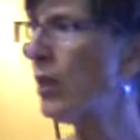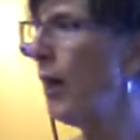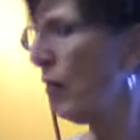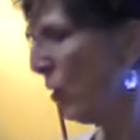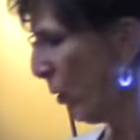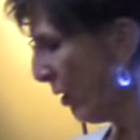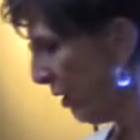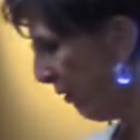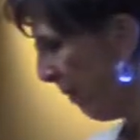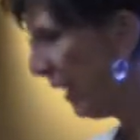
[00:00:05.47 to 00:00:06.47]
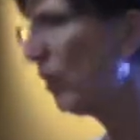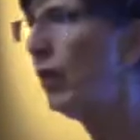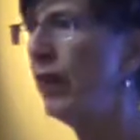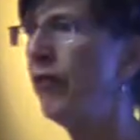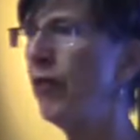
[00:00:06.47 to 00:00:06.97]
about sources of
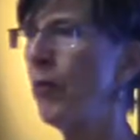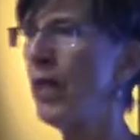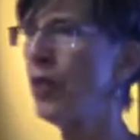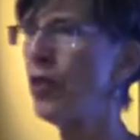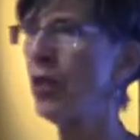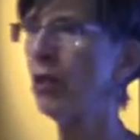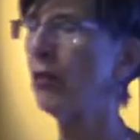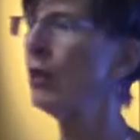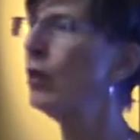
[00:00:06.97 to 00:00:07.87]
medical information.